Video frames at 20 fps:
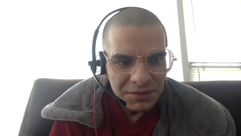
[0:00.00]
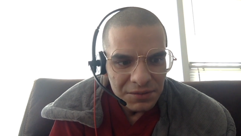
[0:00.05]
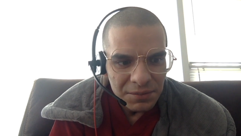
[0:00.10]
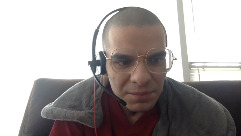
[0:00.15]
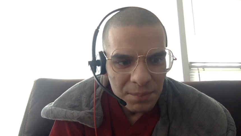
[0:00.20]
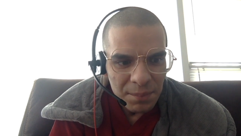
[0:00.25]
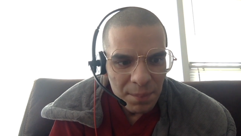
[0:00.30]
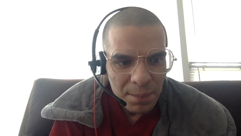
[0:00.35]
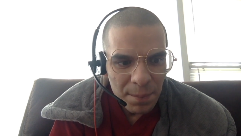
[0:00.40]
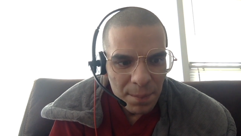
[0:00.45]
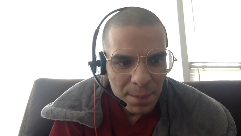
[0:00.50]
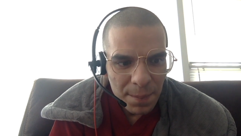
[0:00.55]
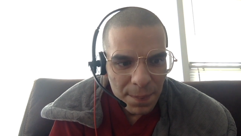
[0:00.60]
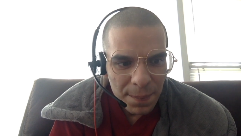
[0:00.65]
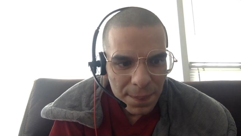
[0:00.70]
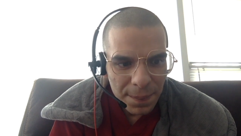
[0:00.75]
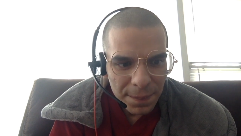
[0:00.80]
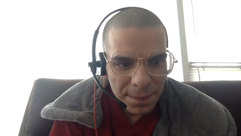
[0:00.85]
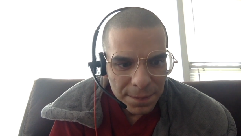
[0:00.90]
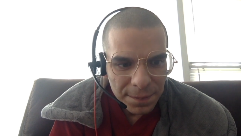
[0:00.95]

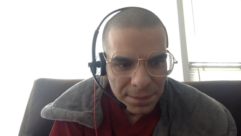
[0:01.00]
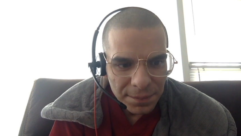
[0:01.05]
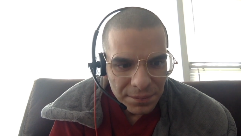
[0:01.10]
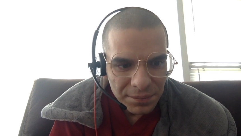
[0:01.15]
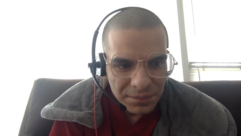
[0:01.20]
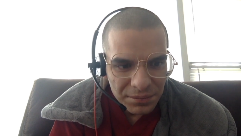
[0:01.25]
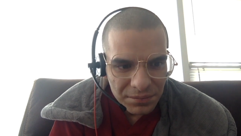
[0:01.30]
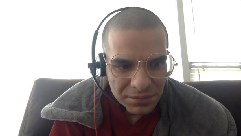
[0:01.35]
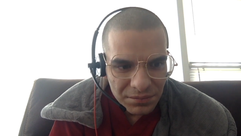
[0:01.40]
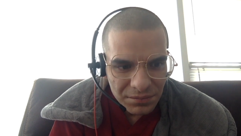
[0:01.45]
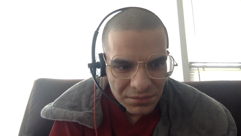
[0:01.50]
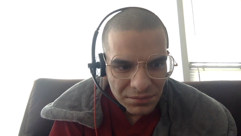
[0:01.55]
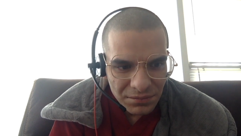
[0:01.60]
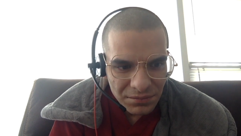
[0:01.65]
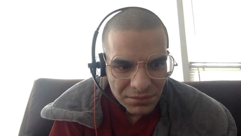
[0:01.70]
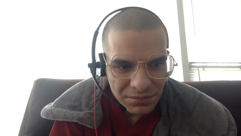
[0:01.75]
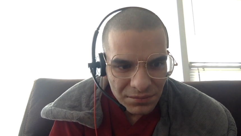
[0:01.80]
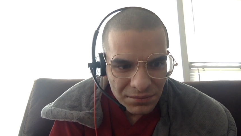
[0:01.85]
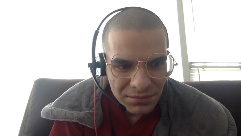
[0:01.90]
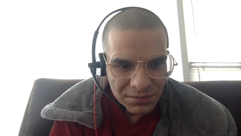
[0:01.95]

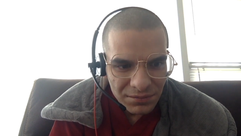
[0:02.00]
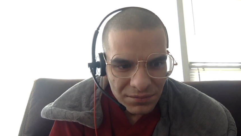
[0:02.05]
No one is speaking in this clip.